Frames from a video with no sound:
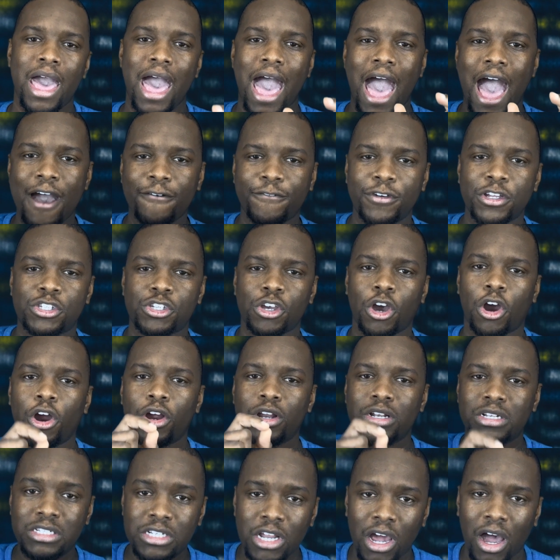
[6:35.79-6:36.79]

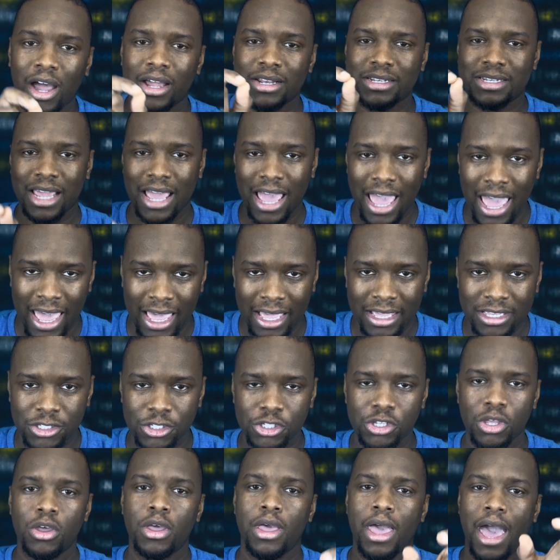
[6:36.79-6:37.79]
Avatar dot
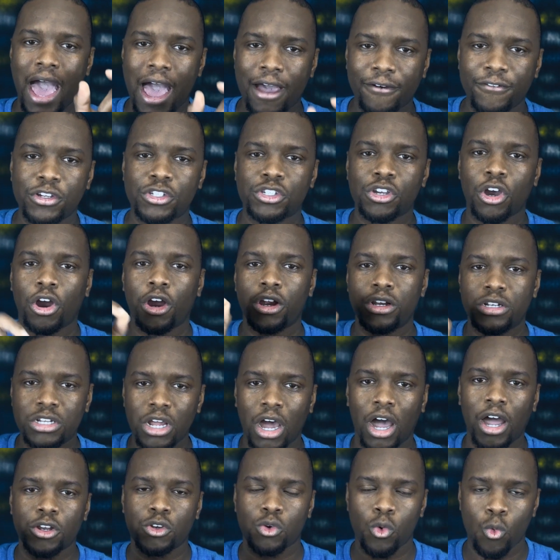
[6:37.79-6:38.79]
X, avatar
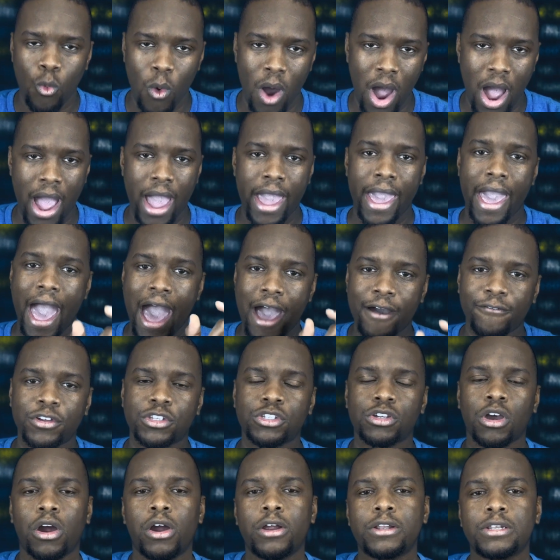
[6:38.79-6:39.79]
dot Y,
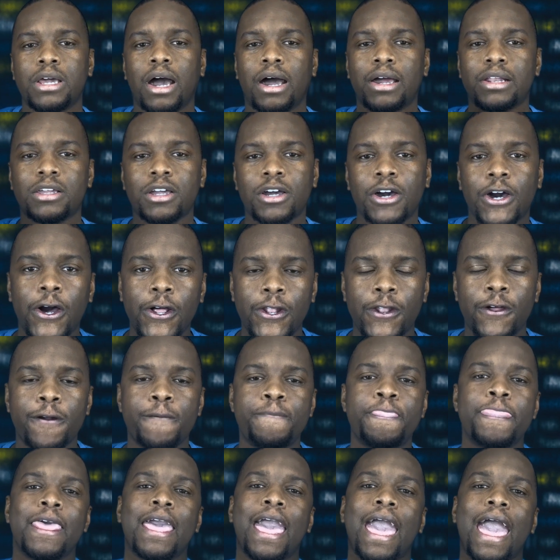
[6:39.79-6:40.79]
avatar dot
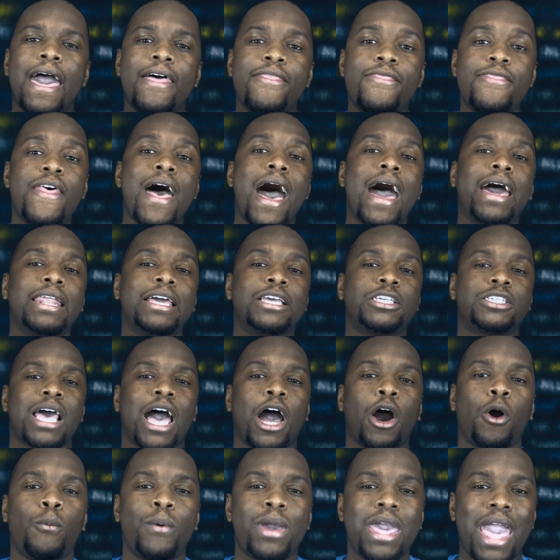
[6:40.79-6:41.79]
color, and that is
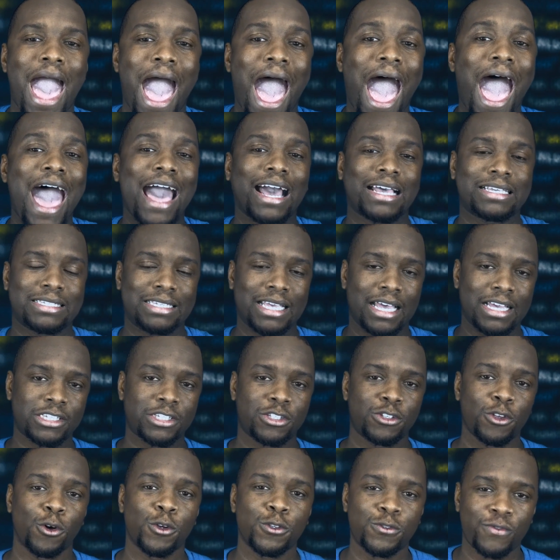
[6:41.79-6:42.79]
how we access
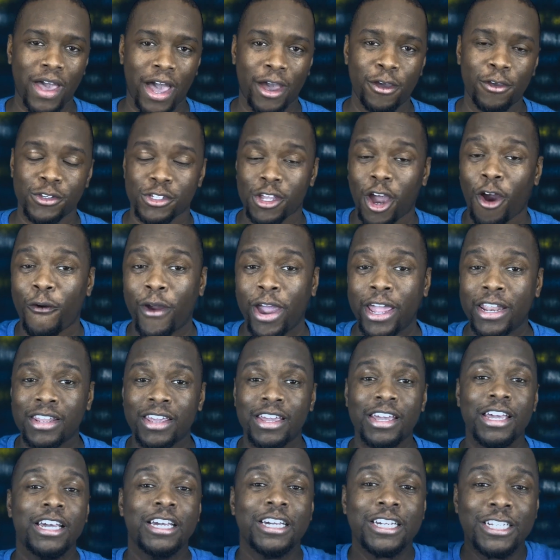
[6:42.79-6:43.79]
those values. All right,
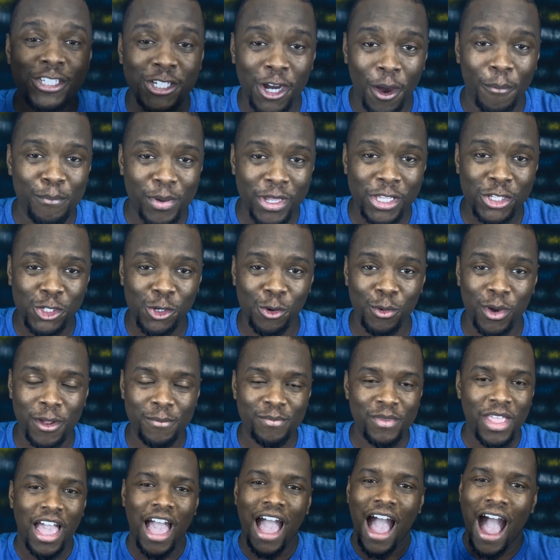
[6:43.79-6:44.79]
jump into
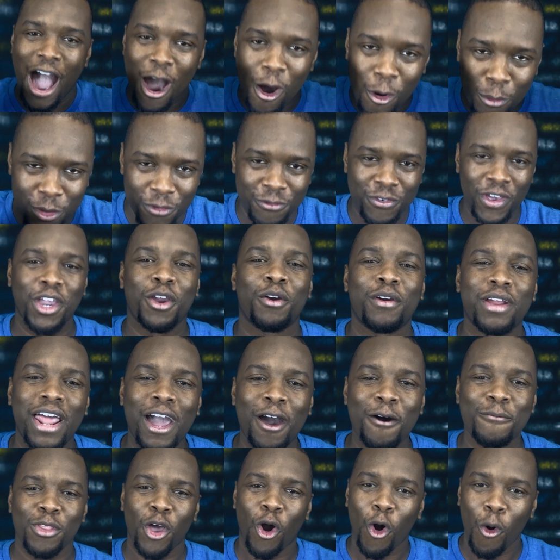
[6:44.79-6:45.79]
it. I hope you figure it
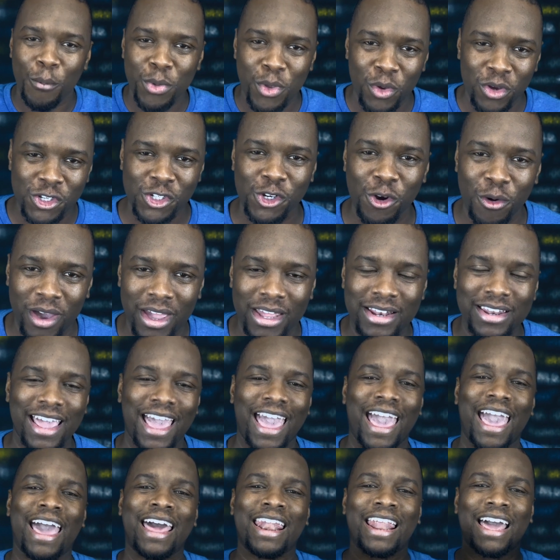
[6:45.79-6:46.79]
out. Hope you enjoy it,
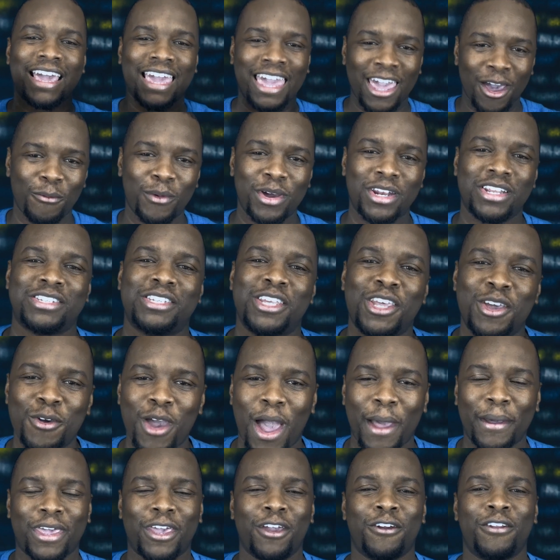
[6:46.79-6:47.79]
and I can't wait to see you
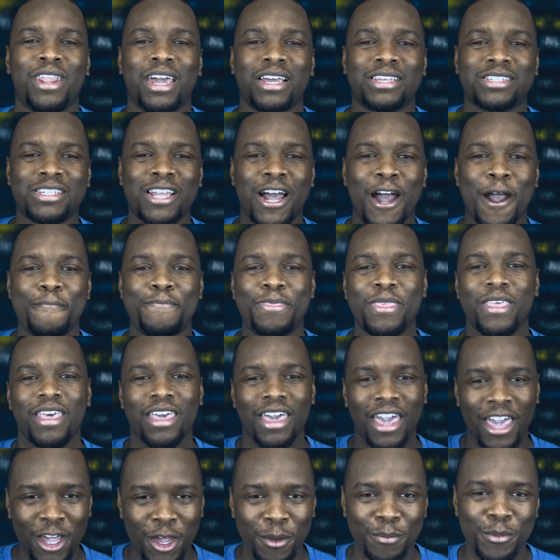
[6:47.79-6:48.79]
back here next time
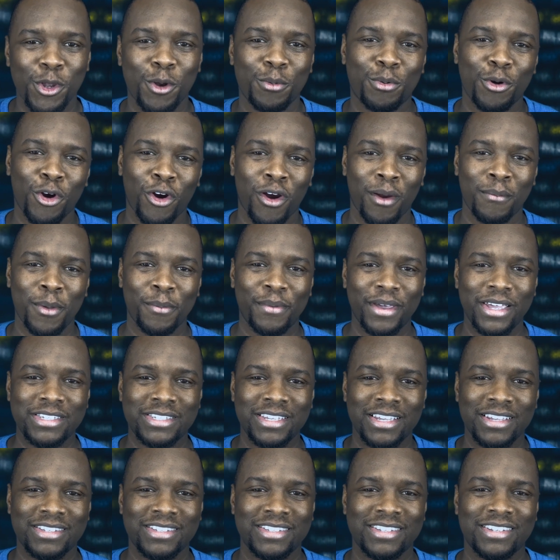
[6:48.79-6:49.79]
in Computer Programming
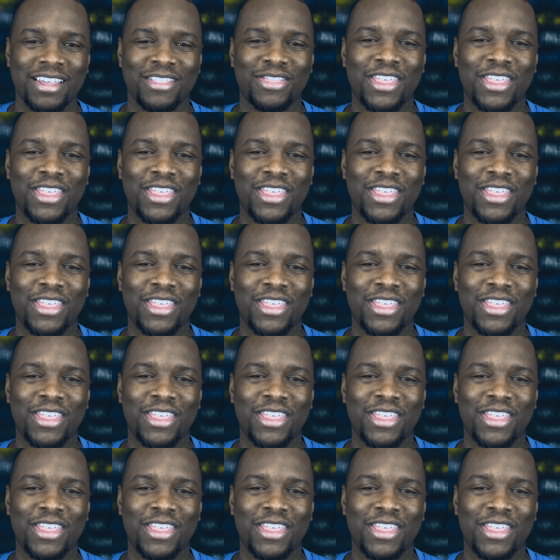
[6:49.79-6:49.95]
Basics.